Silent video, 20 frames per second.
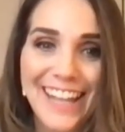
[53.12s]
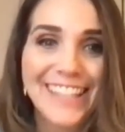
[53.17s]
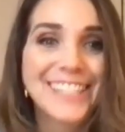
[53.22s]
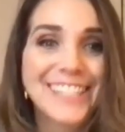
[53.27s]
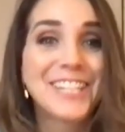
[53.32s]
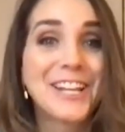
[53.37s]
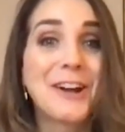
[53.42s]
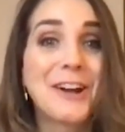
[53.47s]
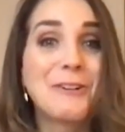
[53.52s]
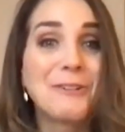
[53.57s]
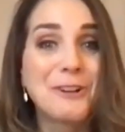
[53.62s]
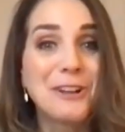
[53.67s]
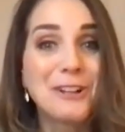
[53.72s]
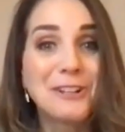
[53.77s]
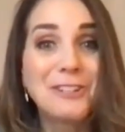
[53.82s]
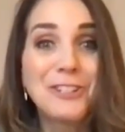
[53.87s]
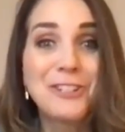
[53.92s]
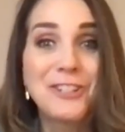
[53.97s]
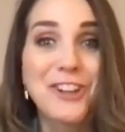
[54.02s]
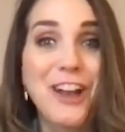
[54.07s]
So,
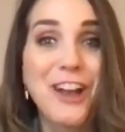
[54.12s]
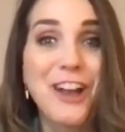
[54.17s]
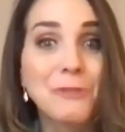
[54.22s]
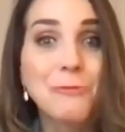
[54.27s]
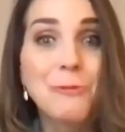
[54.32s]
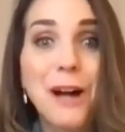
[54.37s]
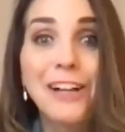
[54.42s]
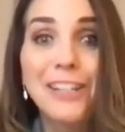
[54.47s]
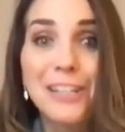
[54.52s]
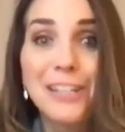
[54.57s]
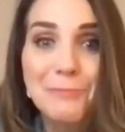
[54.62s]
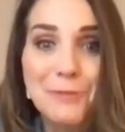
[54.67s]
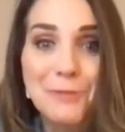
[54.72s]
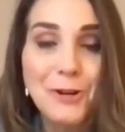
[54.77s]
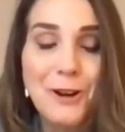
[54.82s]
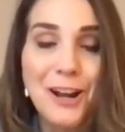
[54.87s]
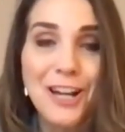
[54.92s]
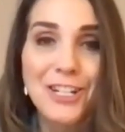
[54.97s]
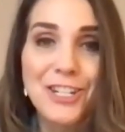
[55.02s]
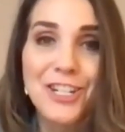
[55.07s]
Jacques, welcome
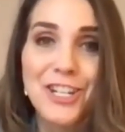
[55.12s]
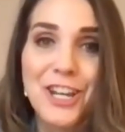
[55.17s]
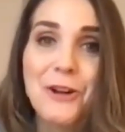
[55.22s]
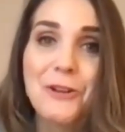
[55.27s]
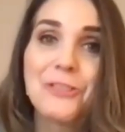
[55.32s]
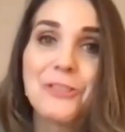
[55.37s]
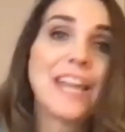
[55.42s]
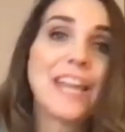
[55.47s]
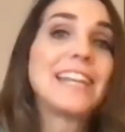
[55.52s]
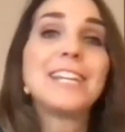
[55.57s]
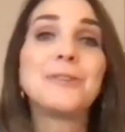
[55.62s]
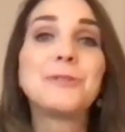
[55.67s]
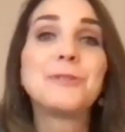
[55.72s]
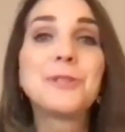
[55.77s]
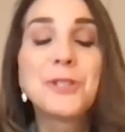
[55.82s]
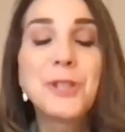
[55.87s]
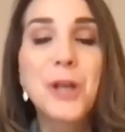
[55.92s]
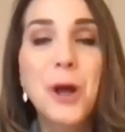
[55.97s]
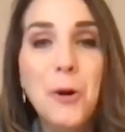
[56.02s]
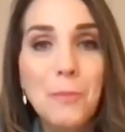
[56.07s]
to our show. Thank you
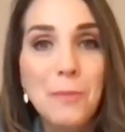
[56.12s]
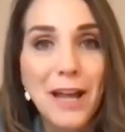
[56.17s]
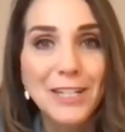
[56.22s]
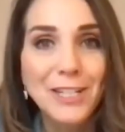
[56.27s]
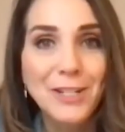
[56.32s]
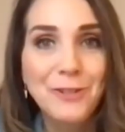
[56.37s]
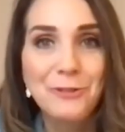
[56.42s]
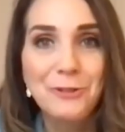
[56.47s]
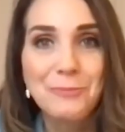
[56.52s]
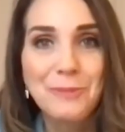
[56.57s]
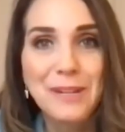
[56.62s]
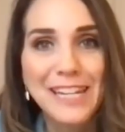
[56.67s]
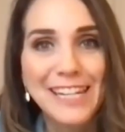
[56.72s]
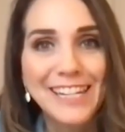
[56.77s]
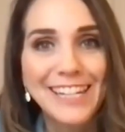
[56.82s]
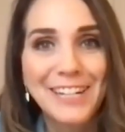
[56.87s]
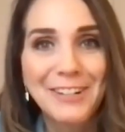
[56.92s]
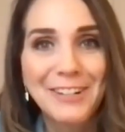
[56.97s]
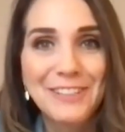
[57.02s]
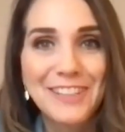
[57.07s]
so much for
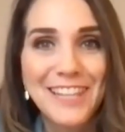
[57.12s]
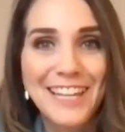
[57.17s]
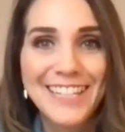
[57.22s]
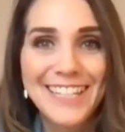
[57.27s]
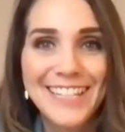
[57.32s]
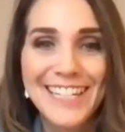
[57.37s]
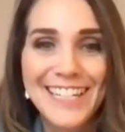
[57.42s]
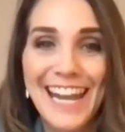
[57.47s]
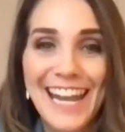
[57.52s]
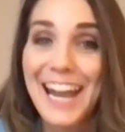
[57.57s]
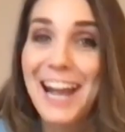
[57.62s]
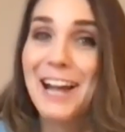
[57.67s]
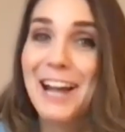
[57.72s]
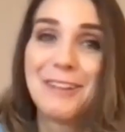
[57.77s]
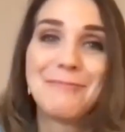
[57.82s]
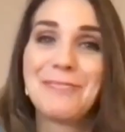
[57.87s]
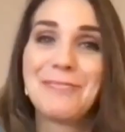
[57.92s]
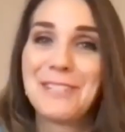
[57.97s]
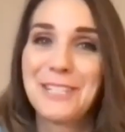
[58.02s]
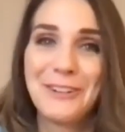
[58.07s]
being here with us today.
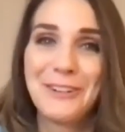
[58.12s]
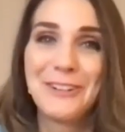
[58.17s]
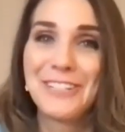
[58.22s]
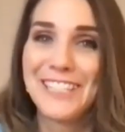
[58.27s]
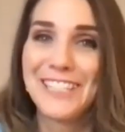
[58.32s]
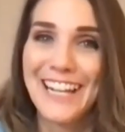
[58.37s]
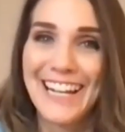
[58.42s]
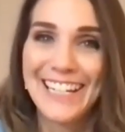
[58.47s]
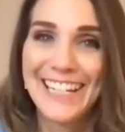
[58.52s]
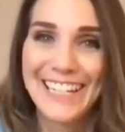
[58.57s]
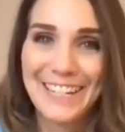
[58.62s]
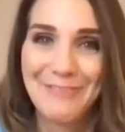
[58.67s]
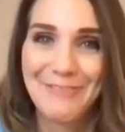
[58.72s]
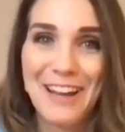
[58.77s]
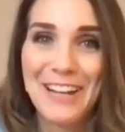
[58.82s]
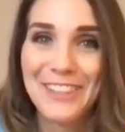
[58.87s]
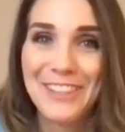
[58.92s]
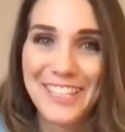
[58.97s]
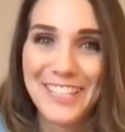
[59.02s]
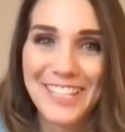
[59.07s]
I'm so excited
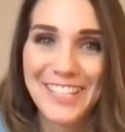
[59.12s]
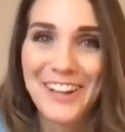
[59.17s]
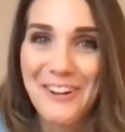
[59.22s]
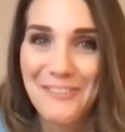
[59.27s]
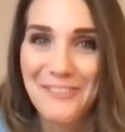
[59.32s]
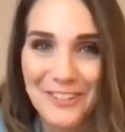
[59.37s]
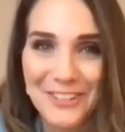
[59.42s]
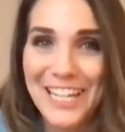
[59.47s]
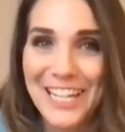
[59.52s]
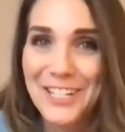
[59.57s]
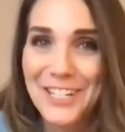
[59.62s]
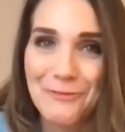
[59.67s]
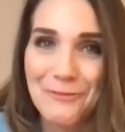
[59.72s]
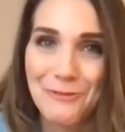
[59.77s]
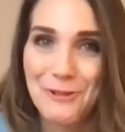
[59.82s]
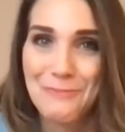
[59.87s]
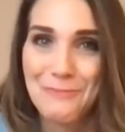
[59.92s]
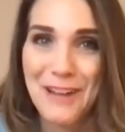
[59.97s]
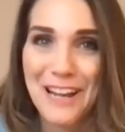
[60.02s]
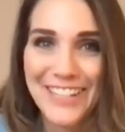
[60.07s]
about this conversation
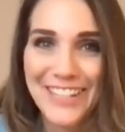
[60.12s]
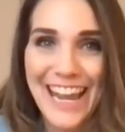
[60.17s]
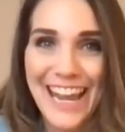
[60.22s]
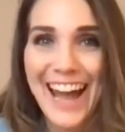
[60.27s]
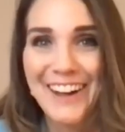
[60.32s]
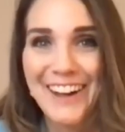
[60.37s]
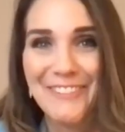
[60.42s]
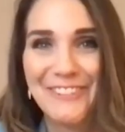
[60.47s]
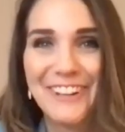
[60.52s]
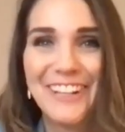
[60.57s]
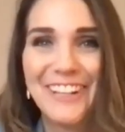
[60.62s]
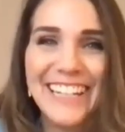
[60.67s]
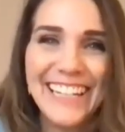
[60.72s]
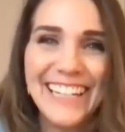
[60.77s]
we're about to have.